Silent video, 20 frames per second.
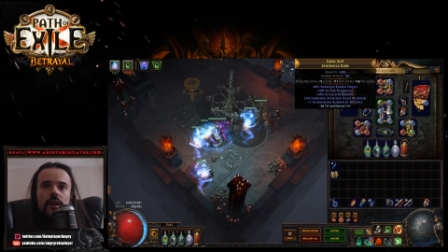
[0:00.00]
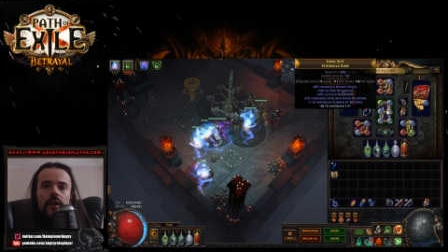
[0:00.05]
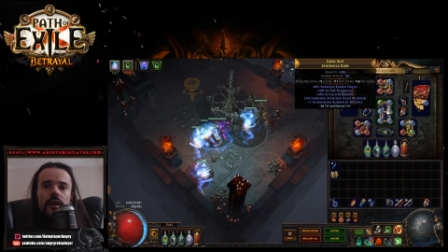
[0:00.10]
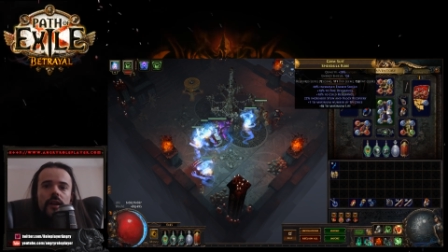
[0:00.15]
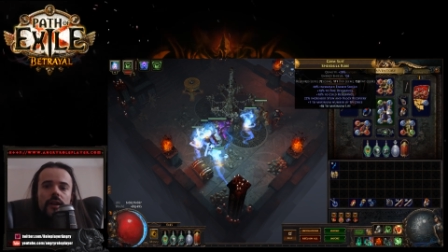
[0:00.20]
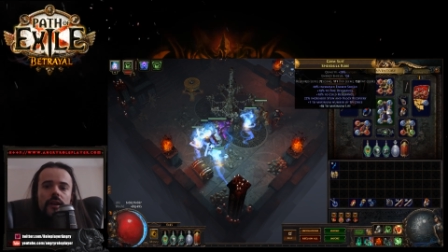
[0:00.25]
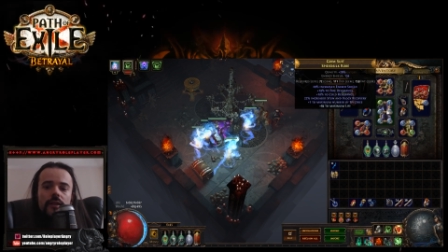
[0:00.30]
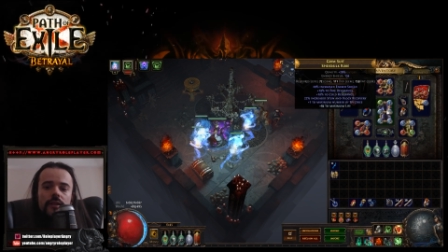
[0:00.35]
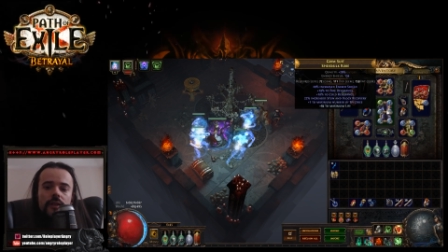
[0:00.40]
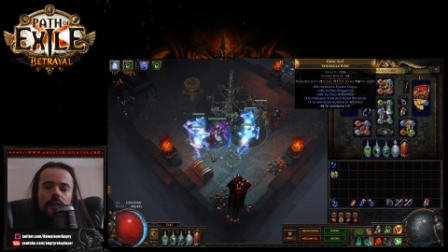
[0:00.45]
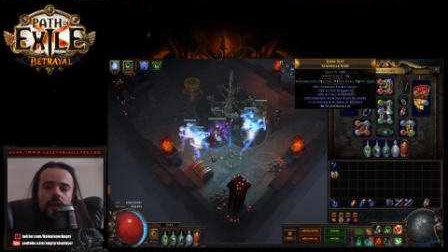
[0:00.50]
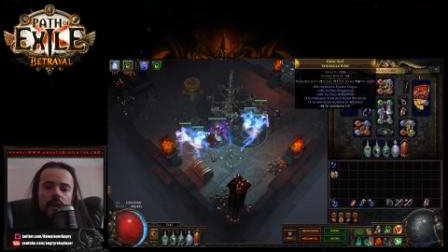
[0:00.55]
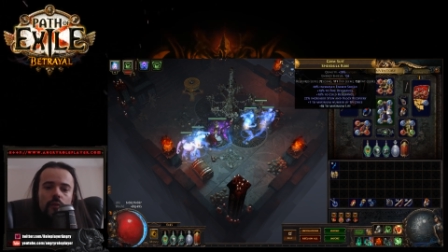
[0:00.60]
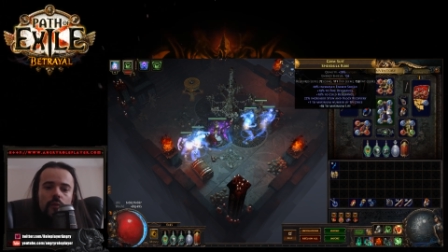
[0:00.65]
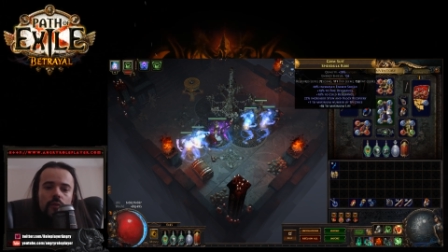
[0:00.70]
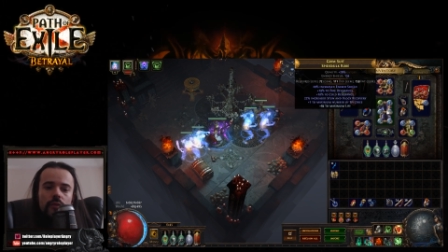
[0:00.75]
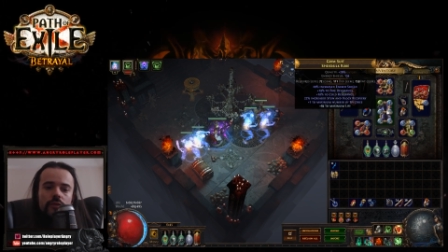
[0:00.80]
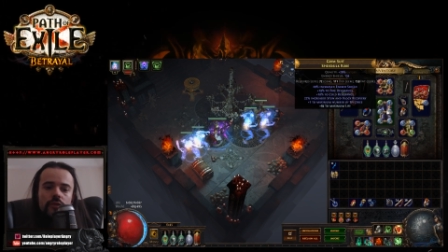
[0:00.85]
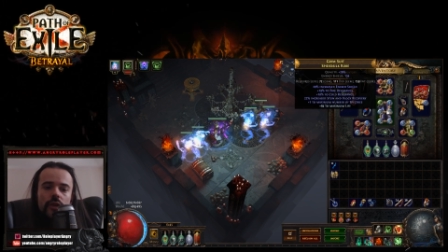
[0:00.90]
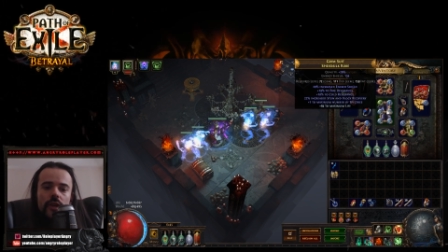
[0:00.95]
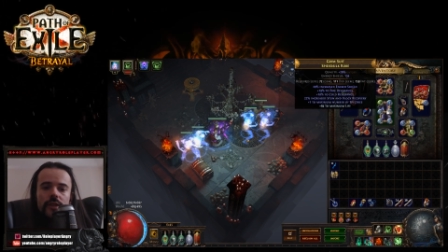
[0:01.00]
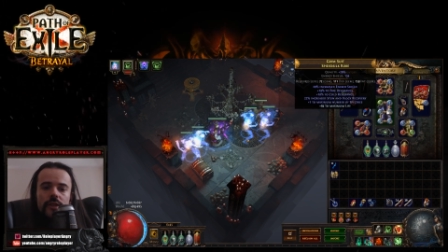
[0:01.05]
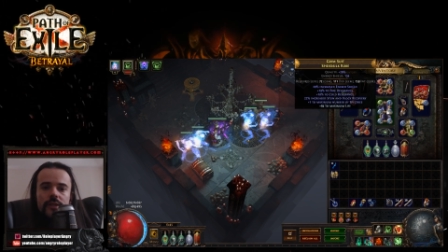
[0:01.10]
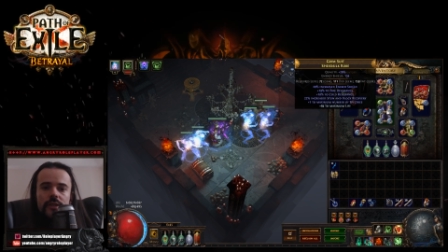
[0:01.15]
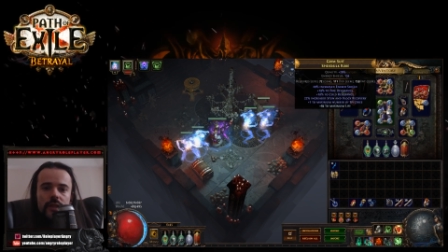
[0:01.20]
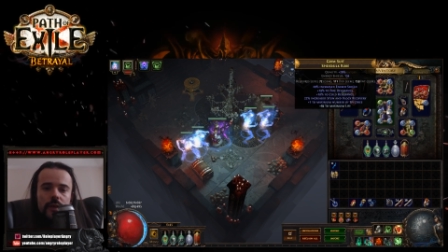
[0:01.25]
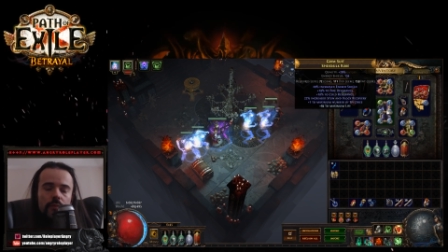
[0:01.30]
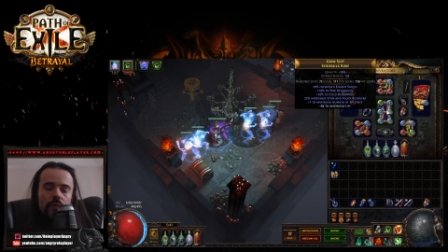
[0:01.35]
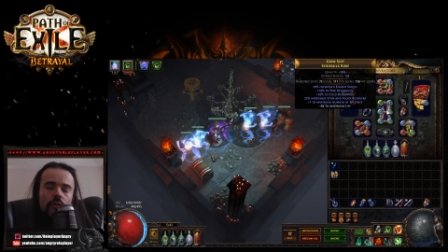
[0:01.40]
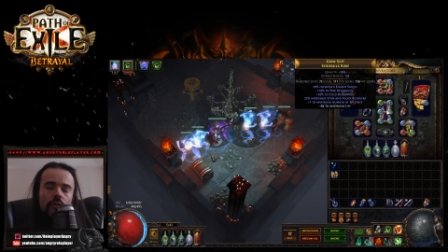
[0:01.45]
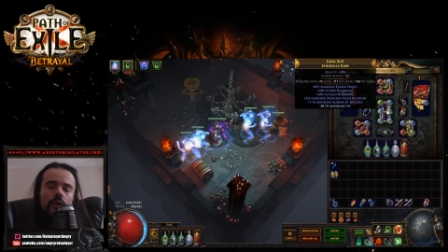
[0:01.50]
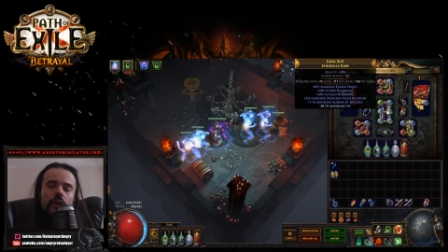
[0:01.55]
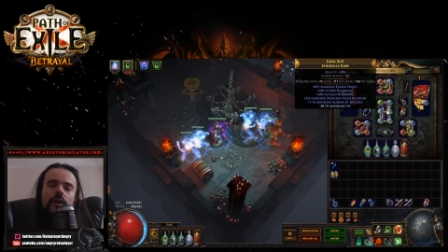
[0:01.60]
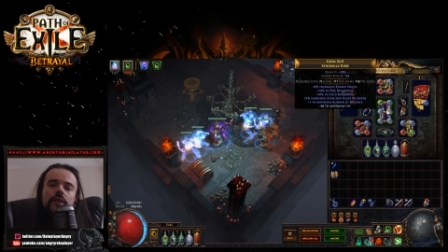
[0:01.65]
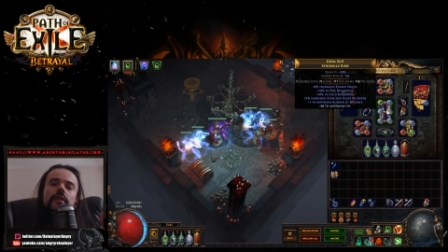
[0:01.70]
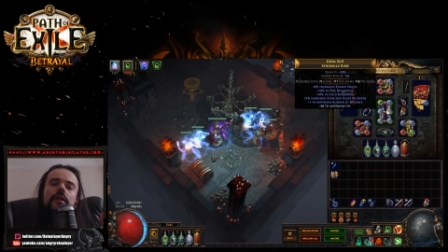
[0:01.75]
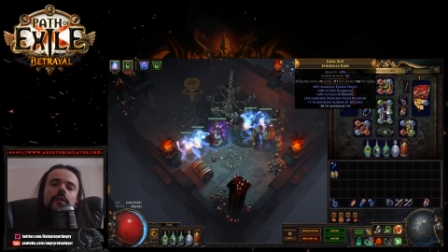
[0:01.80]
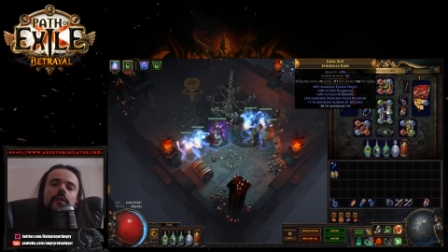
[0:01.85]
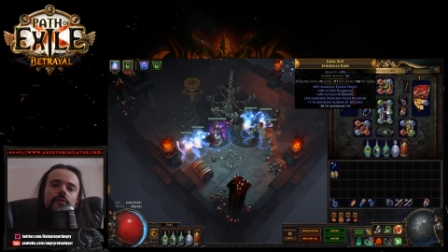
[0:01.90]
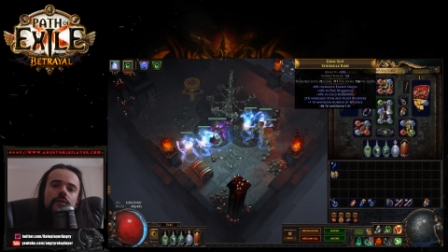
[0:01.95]
and I will just
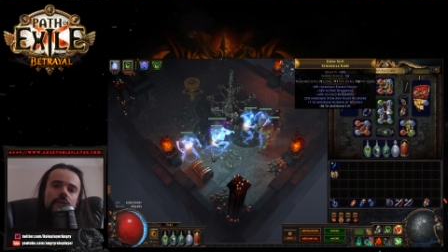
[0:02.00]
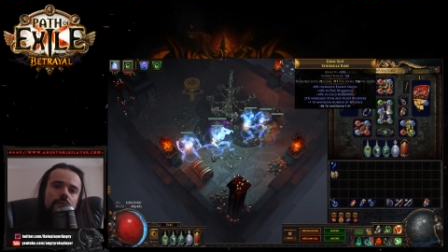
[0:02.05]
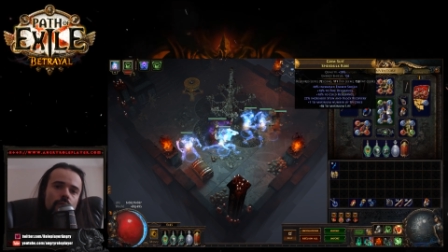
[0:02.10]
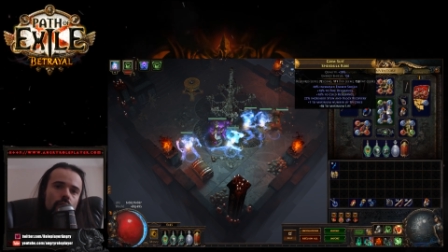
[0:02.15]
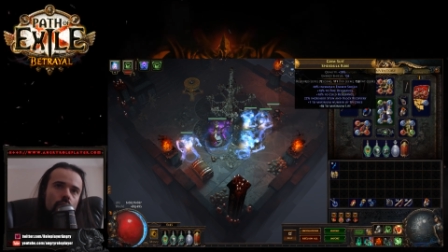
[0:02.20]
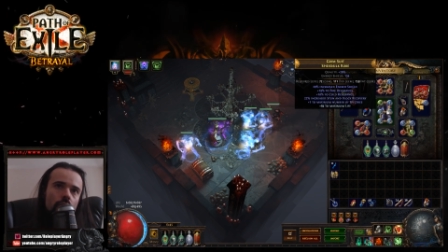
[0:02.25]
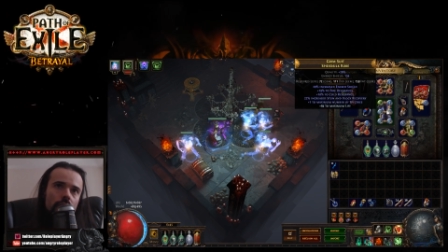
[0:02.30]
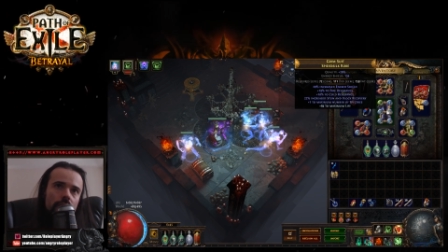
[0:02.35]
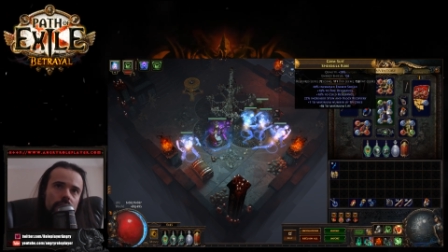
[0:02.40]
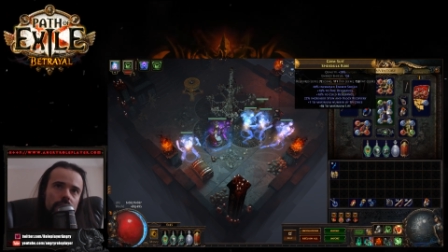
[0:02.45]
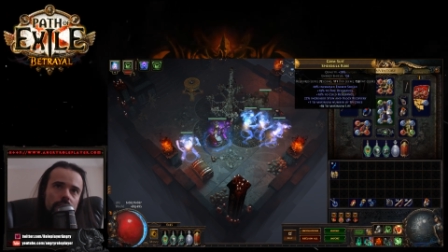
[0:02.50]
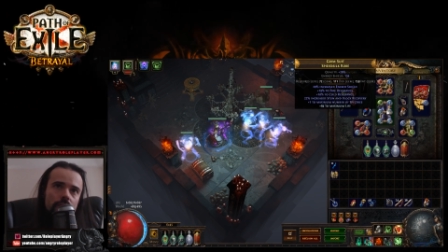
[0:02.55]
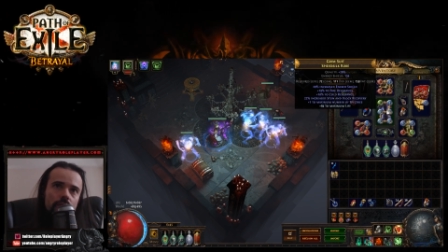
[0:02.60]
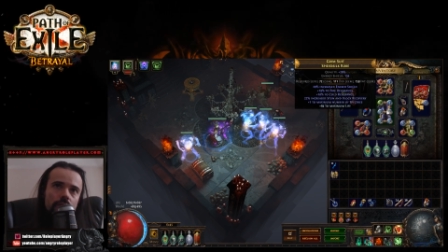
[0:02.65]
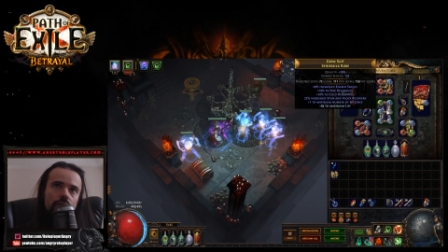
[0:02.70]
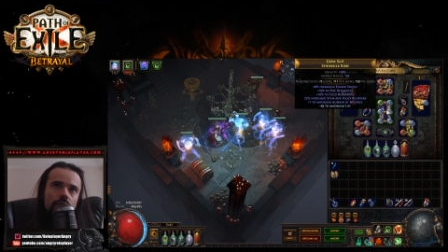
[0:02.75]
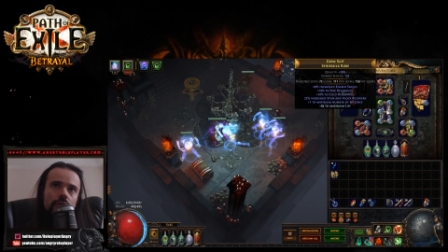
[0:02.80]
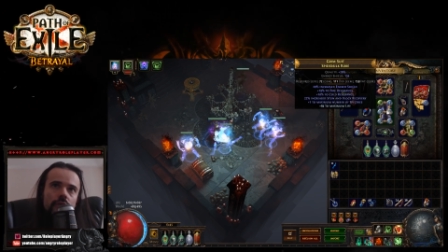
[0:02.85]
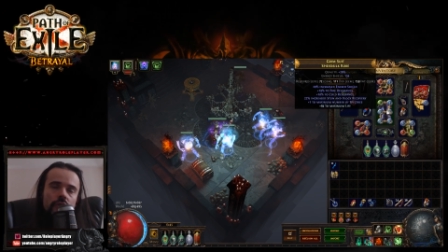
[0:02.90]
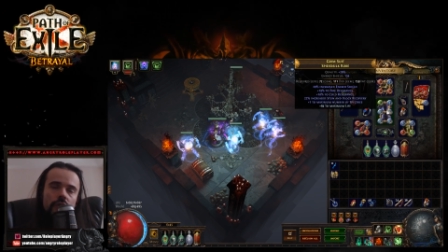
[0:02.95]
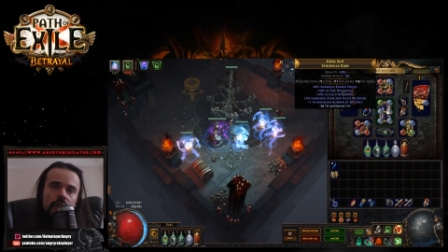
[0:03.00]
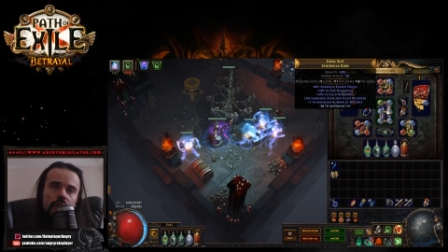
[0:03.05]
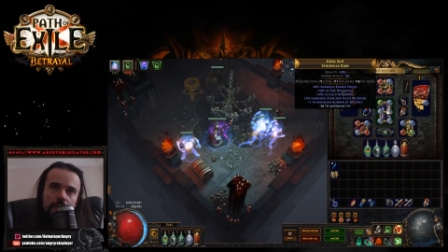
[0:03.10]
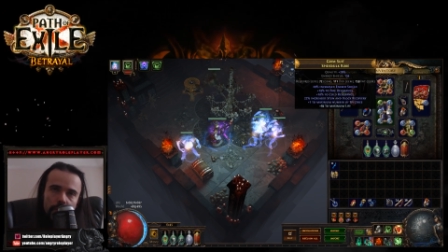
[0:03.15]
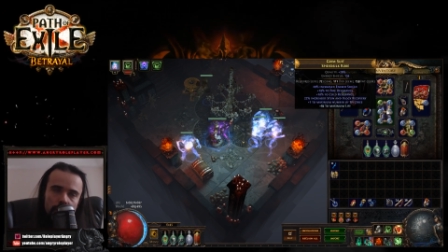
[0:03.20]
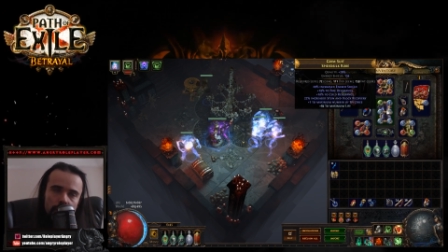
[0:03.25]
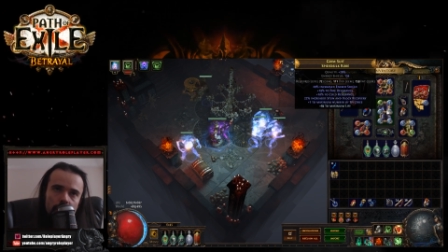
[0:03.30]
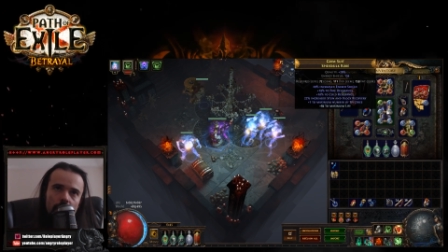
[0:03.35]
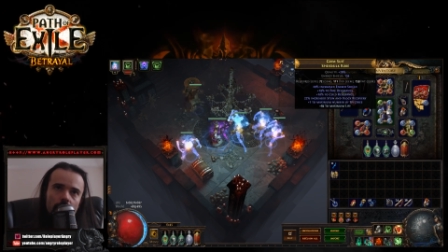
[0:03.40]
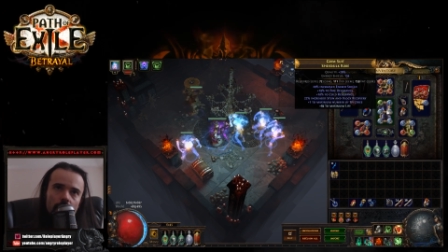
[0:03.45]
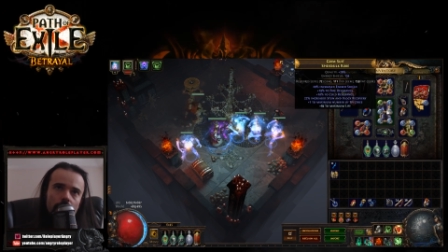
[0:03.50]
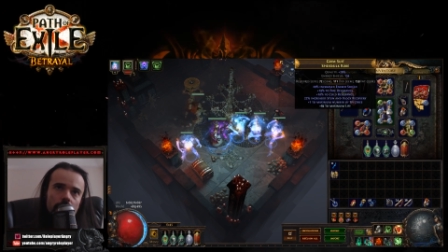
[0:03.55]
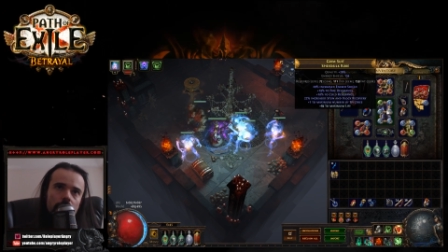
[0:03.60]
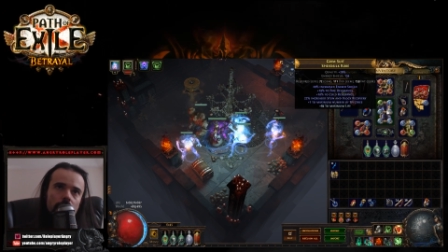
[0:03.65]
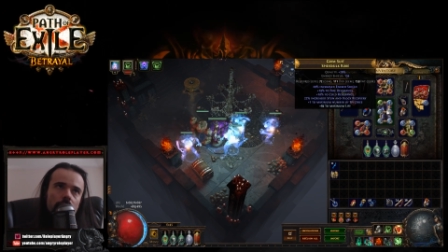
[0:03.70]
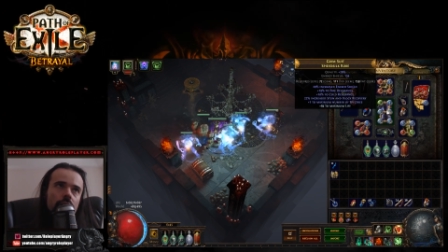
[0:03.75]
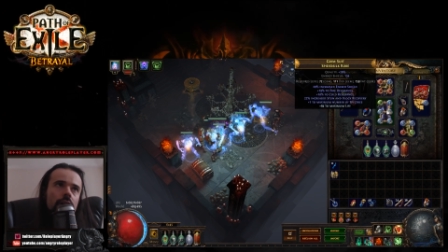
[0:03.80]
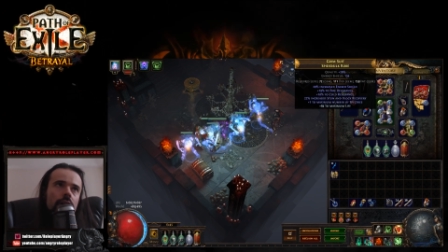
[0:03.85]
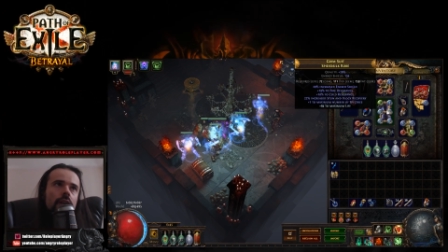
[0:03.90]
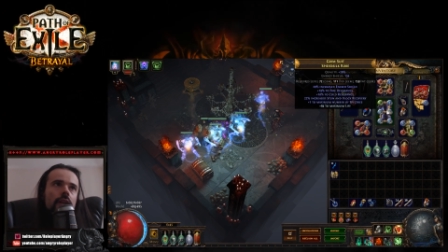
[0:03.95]
separate Vis Mortis into the cheap
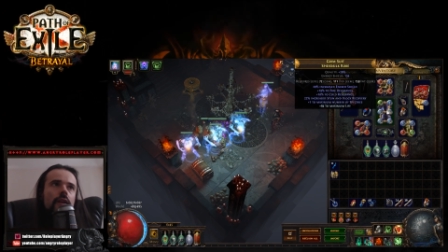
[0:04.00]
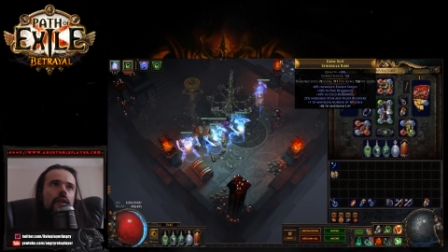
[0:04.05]
area